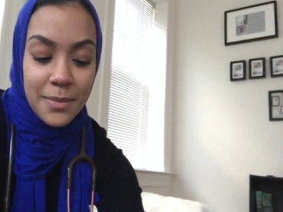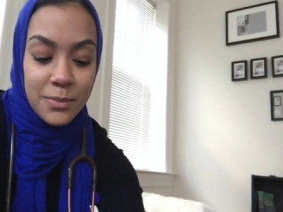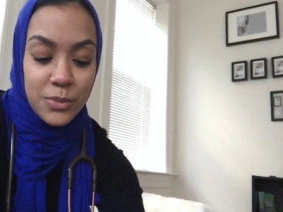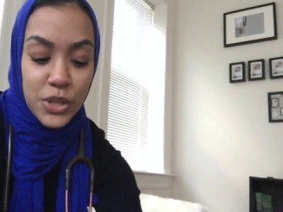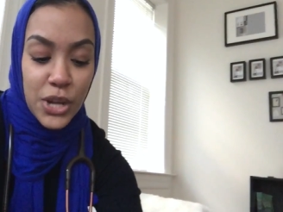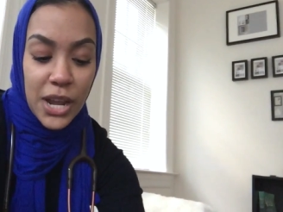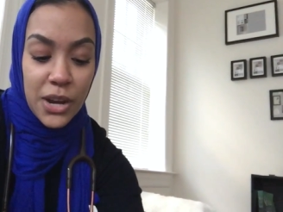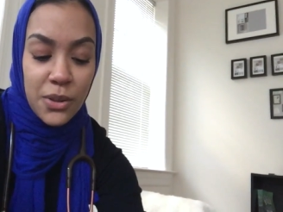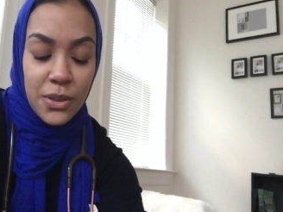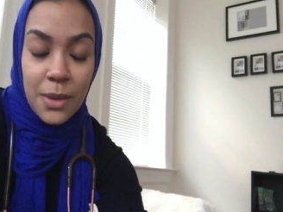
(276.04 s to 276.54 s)

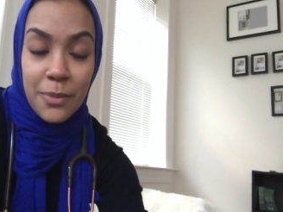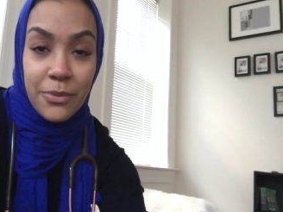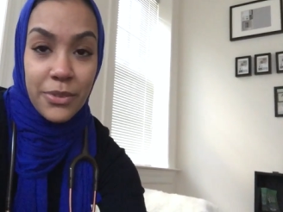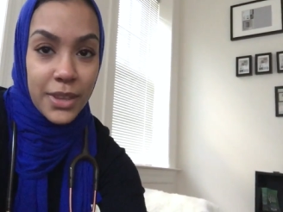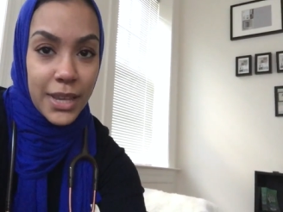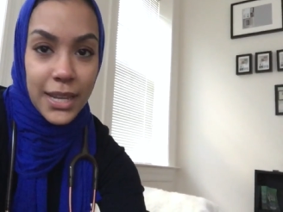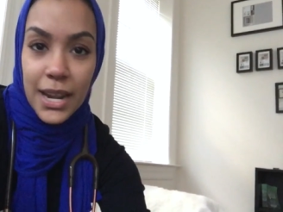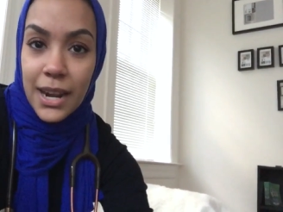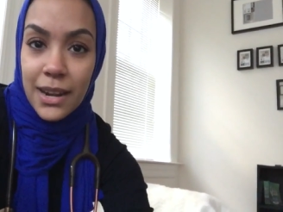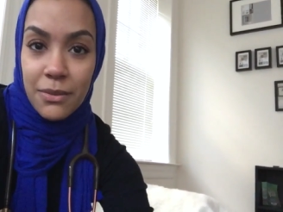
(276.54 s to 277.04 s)
shadow them
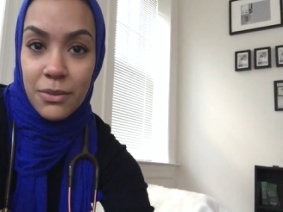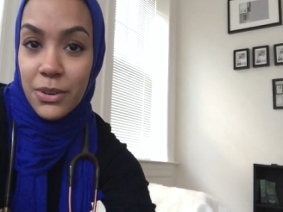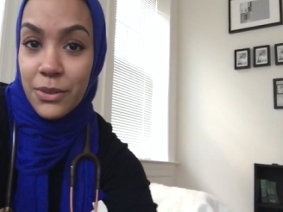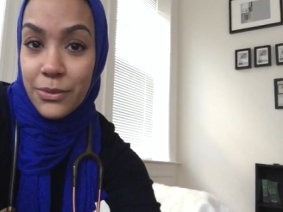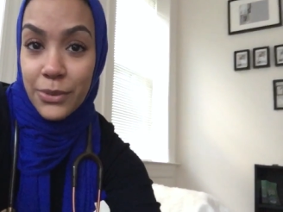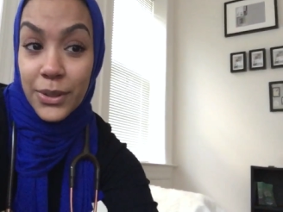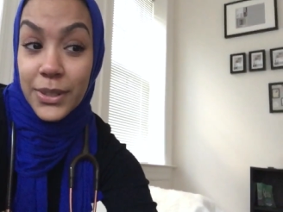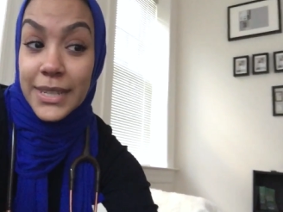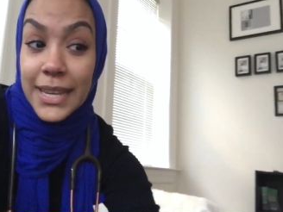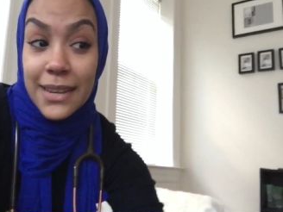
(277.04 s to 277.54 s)
for like not even a
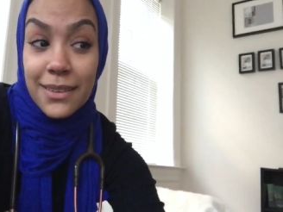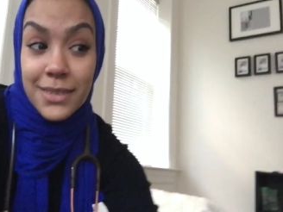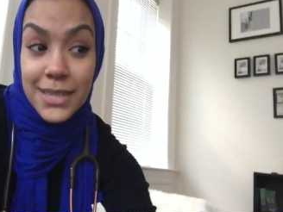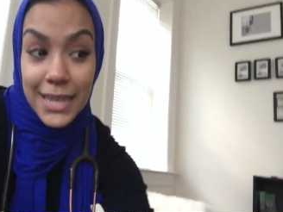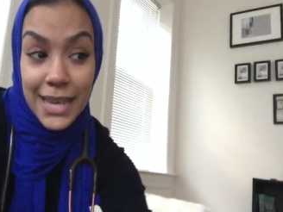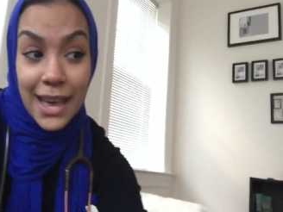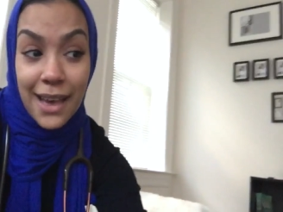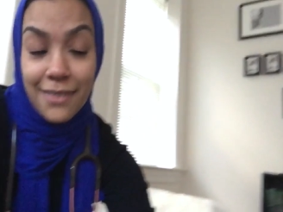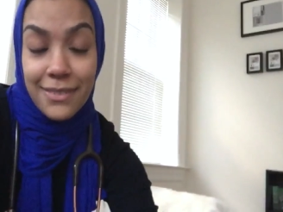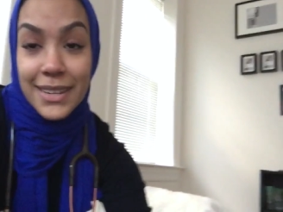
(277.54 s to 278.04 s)
full day. It was
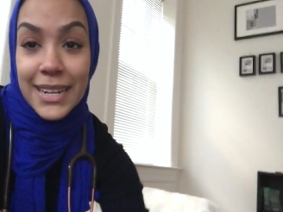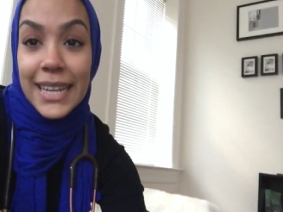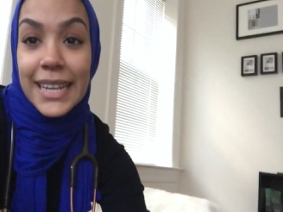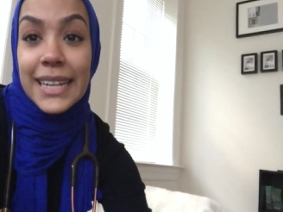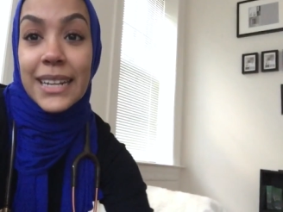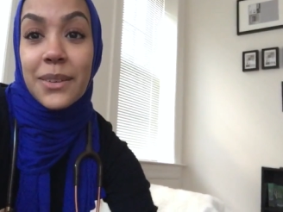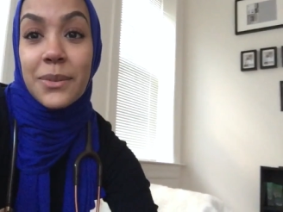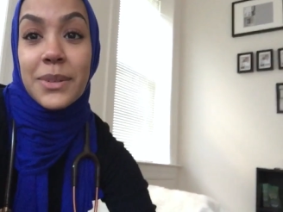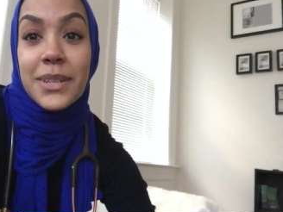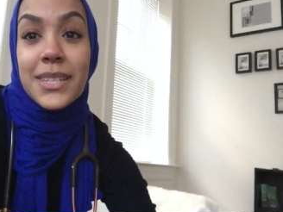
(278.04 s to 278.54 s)
like half a day,
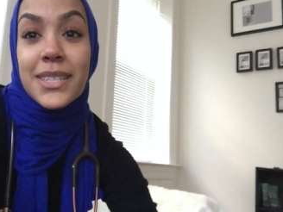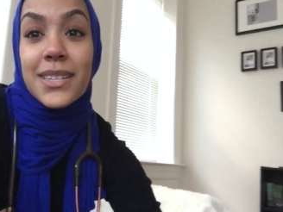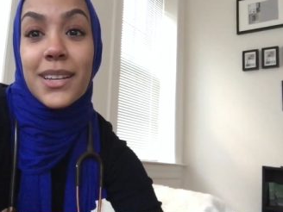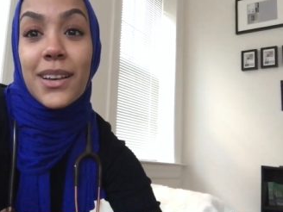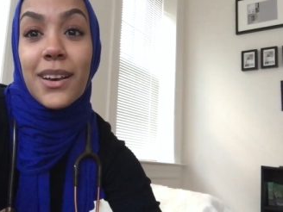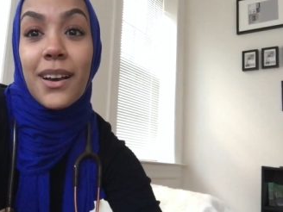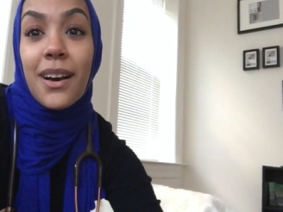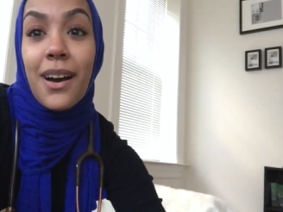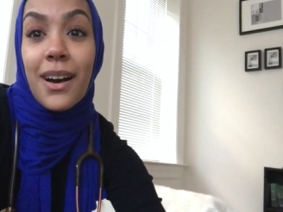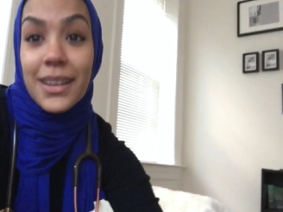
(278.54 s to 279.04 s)
and it was
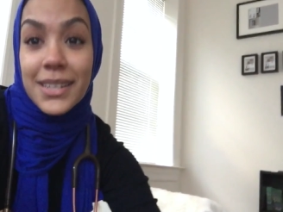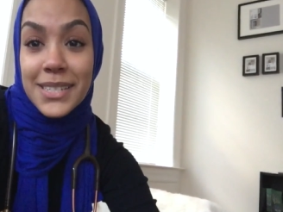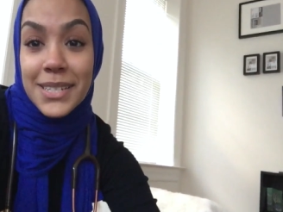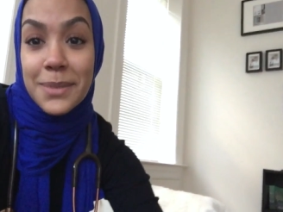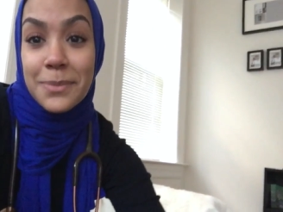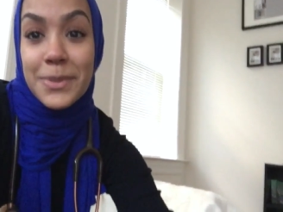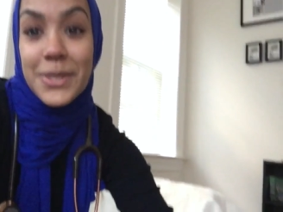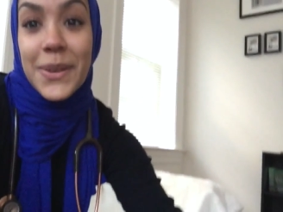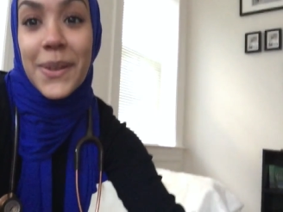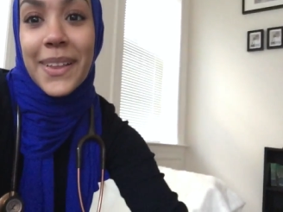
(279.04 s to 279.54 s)
awesome.